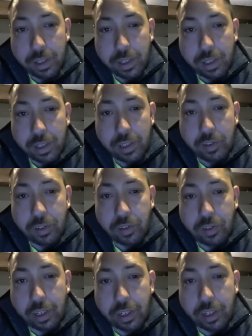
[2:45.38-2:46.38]
He said
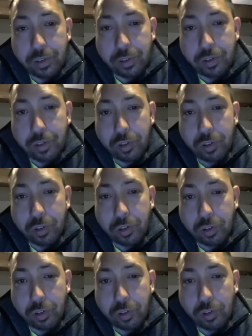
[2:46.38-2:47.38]
he knew two
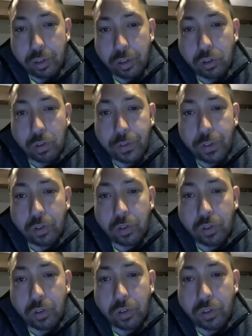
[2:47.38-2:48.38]
soldiers who refused to
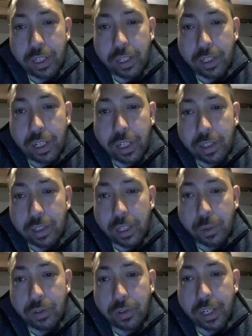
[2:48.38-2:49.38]
stay. They were
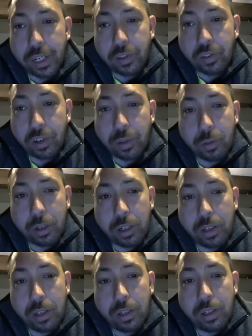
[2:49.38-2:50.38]
taken somewhere.
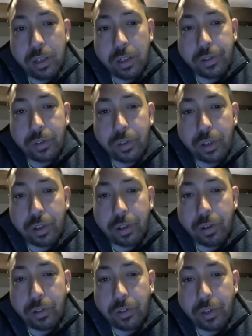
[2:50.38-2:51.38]
The lieutenant
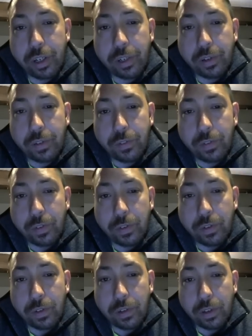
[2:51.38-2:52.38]
colonel said
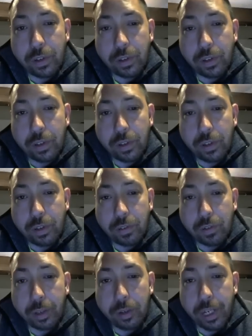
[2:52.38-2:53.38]
criminal
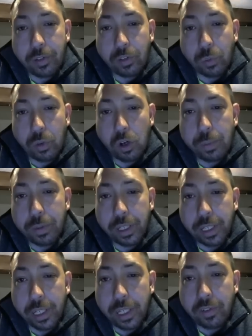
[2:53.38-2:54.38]
cases were opened
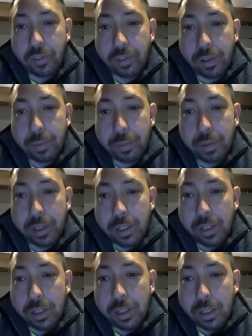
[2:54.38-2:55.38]
against them,
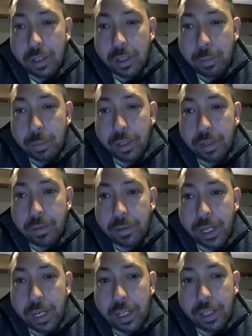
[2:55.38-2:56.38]
but in
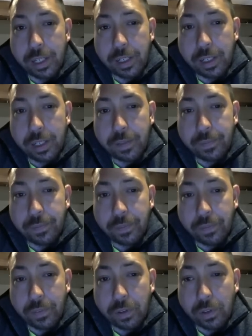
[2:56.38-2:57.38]
reality,
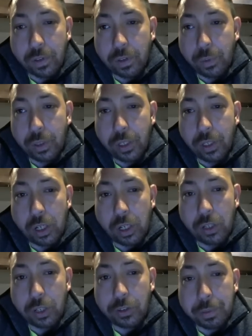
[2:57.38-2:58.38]
we called them
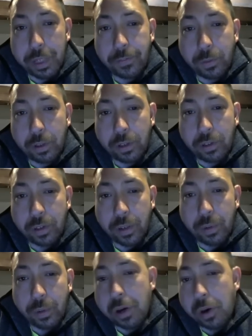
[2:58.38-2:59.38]
afterwards. They were
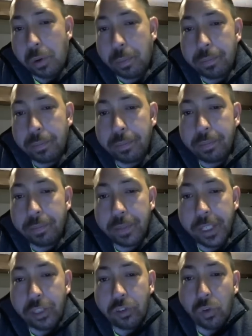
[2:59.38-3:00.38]
at home. They
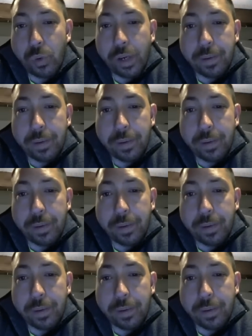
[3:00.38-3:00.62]
just quit.